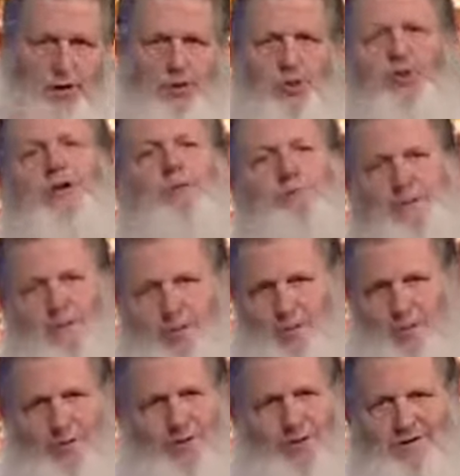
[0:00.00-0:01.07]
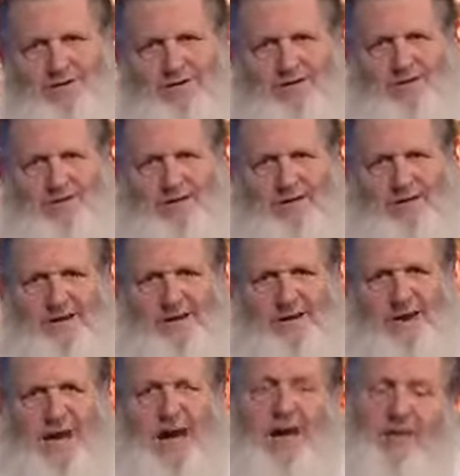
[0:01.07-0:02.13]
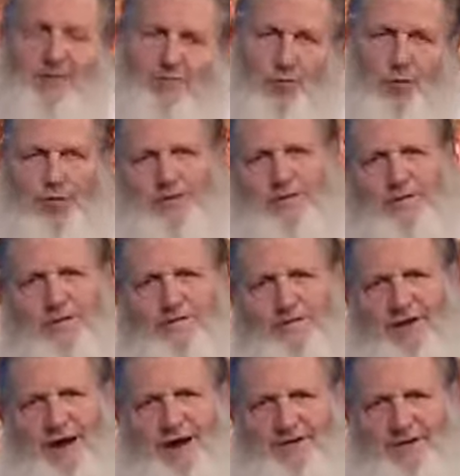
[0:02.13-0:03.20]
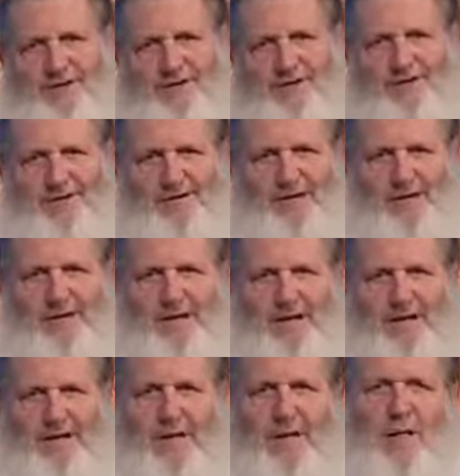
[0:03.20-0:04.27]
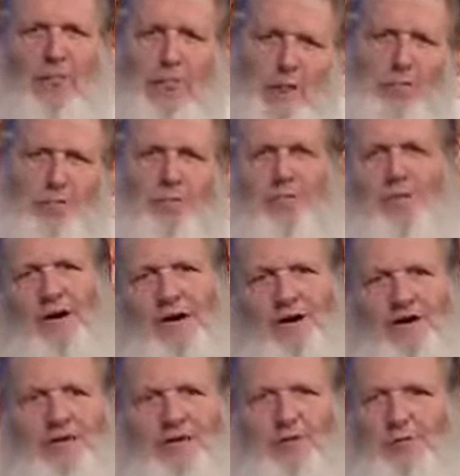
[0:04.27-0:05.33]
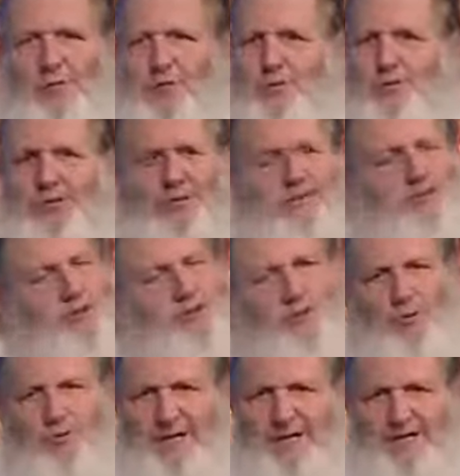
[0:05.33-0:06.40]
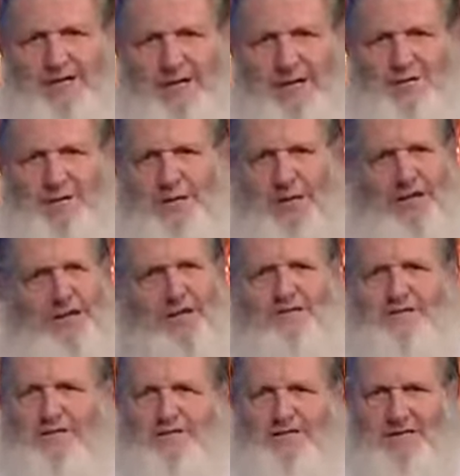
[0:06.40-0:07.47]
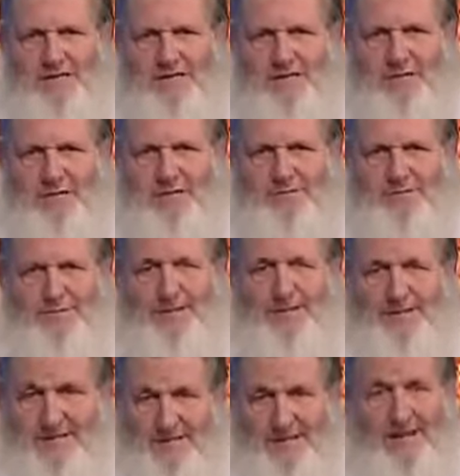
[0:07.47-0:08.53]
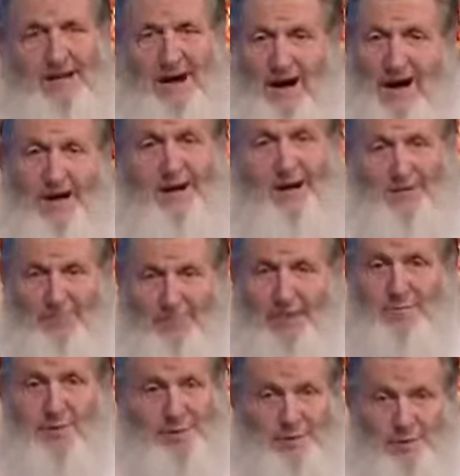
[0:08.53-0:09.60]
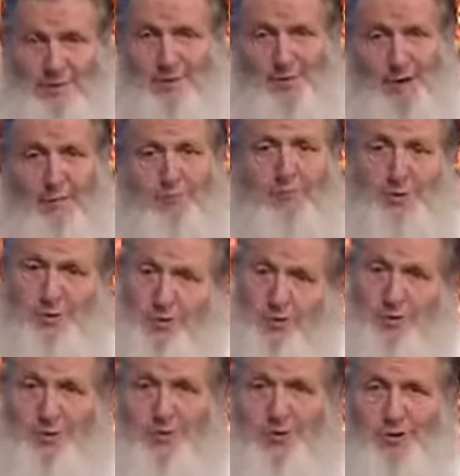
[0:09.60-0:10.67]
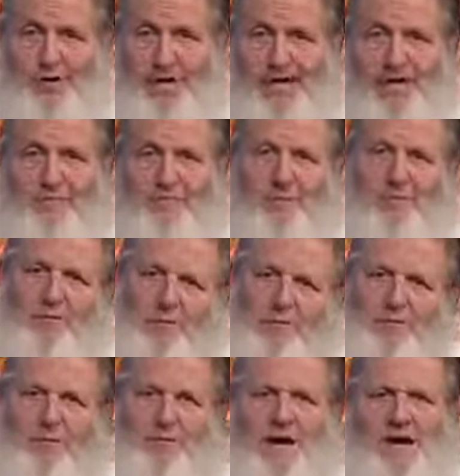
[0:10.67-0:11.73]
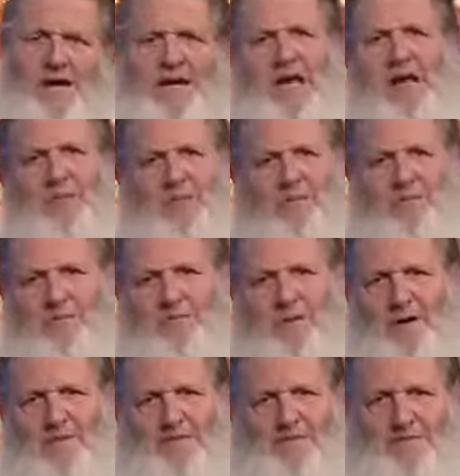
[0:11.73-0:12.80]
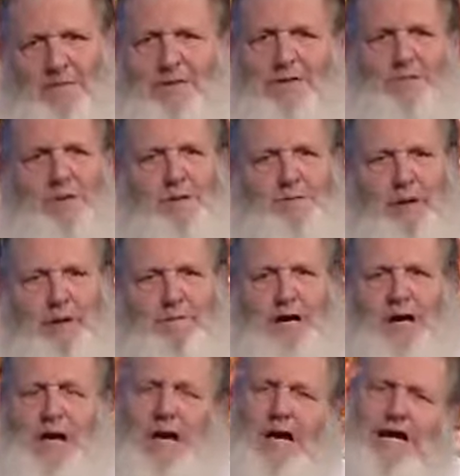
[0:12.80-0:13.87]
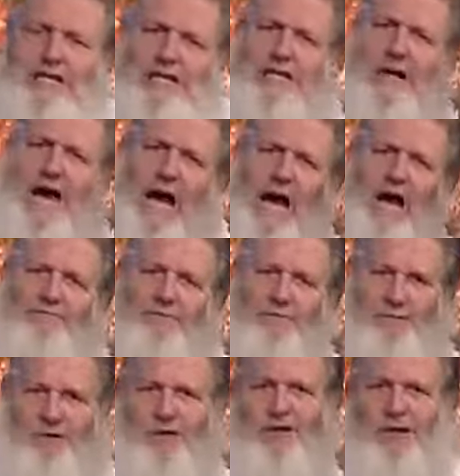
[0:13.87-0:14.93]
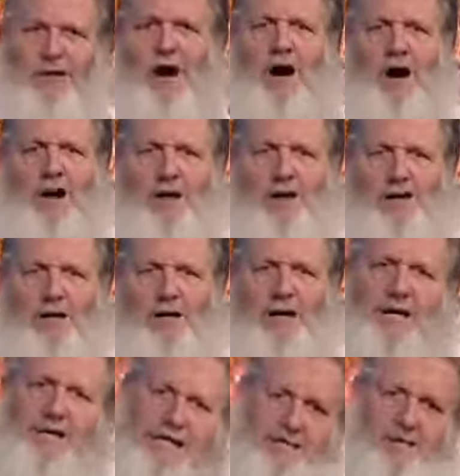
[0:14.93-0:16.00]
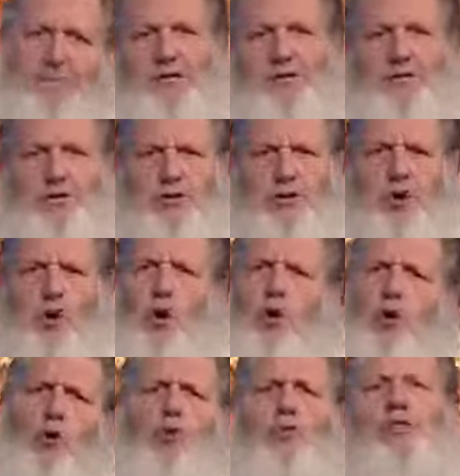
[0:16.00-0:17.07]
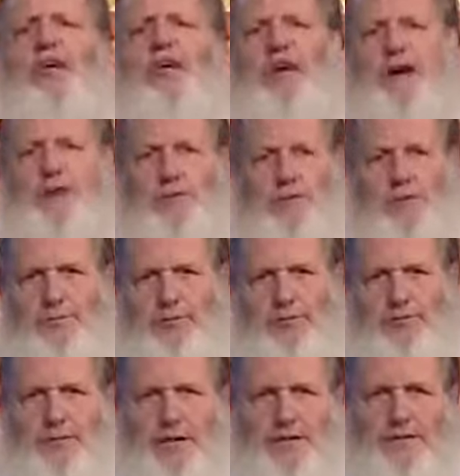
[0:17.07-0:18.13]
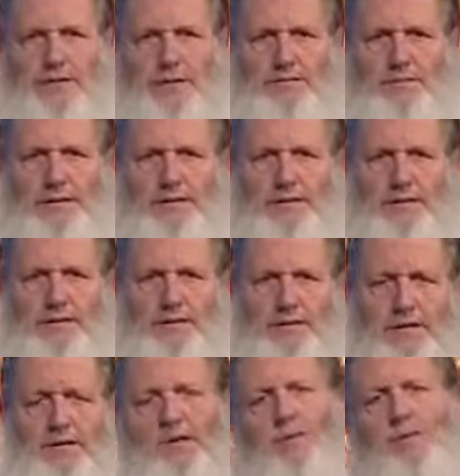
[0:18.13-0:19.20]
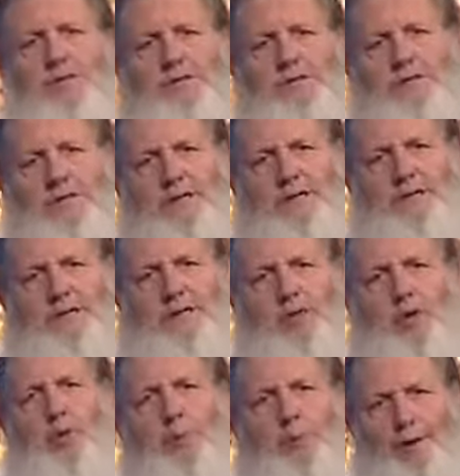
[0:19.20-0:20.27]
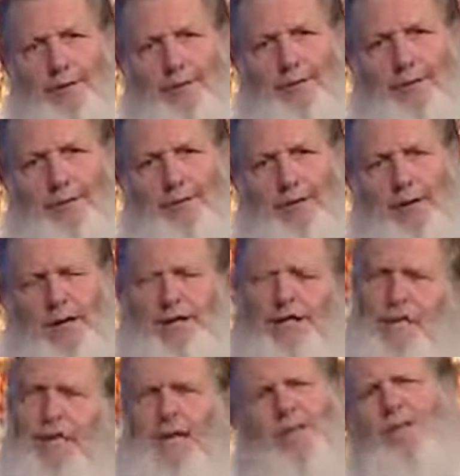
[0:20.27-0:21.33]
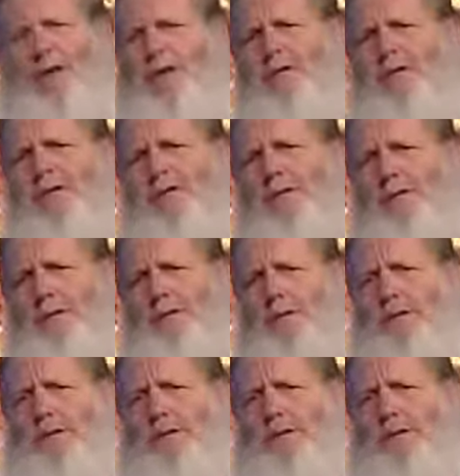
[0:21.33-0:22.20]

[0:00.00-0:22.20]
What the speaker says: good treatment to our mothers. And of course, the father. And then the hadith, which we mentioned so many times, that I love to say it though, because I love my mother too, and I'm sure you do. But when the man came to the Prophet, peace be upon him, he said, after Allah and his messenger, who then has the most rights on me? You know what he said? Your mother. He said, and then who?